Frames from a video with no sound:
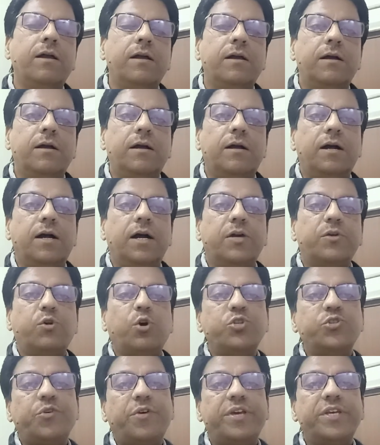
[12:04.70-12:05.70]
Roger
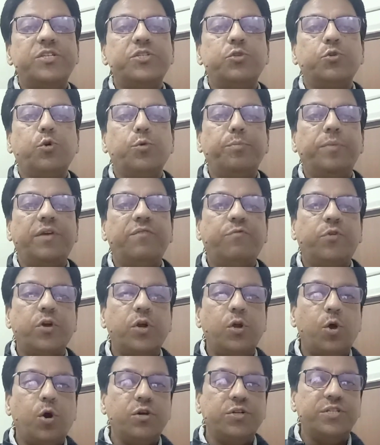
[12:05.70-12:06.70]
has known me for a
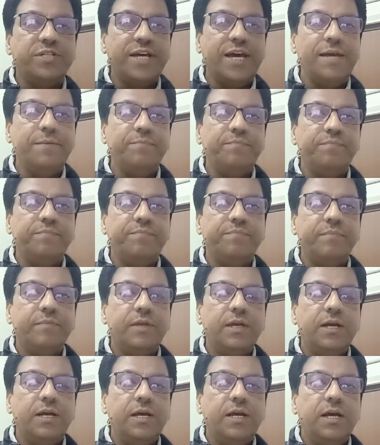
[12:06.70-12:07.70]
long time.
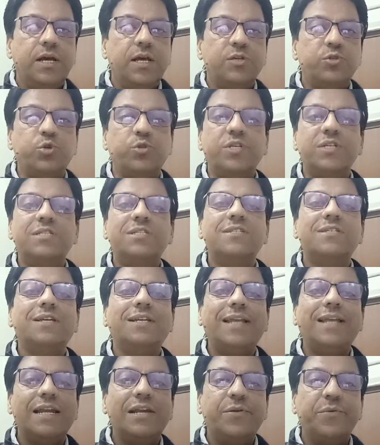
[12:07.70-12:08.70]
So this is a
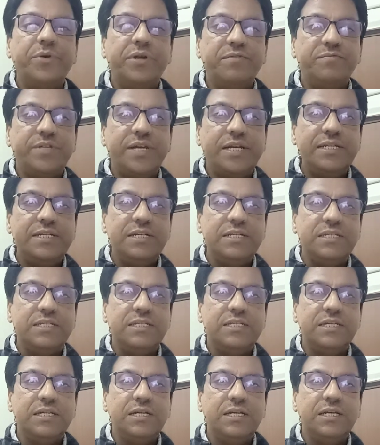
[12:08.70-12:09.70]
declarative sentence.
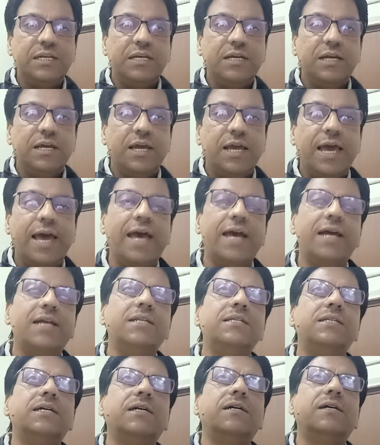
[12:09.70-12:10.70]
And
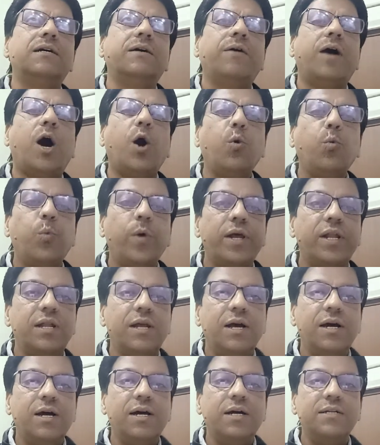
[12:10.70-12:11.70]
how well
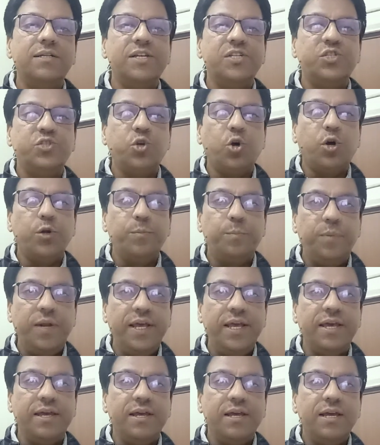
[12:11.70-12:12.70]
does John play?
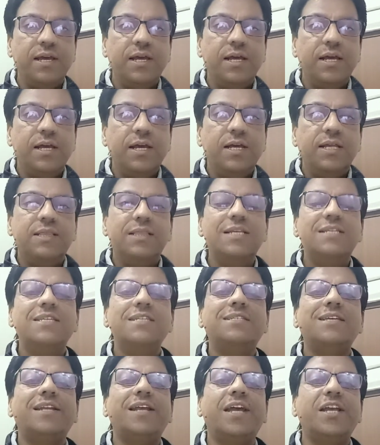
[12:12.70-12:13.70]
This is an
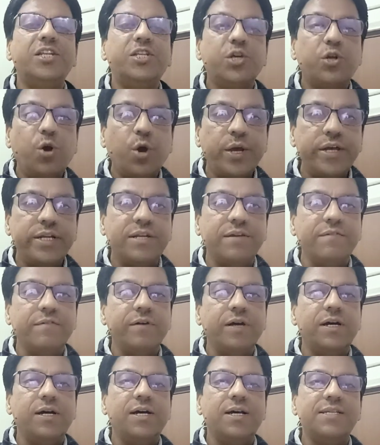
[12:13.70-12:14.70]
interrogative
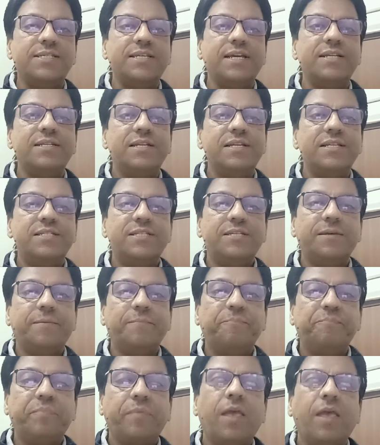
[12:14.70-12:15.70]
sentence.
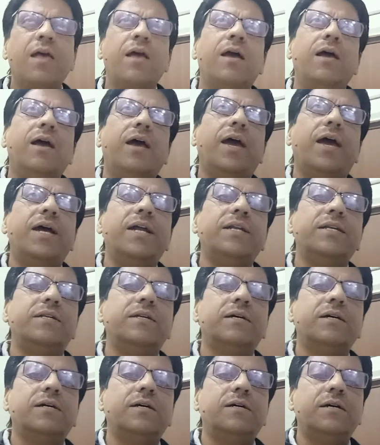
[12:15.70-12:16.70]
And
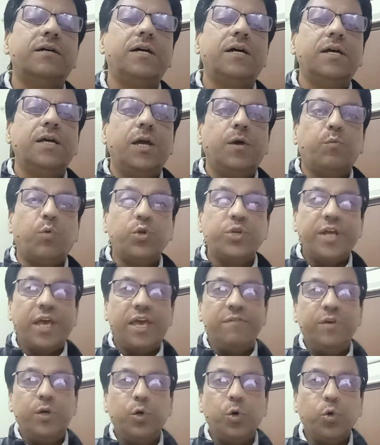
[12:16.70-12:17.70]
what a heavy
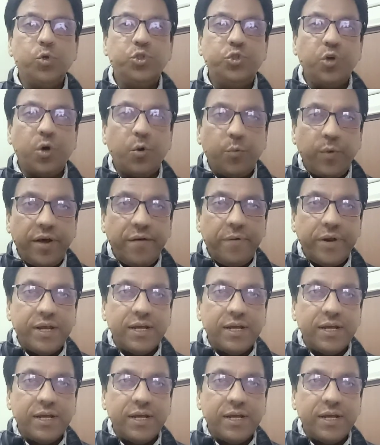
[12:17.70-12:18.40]
coat you're wearing.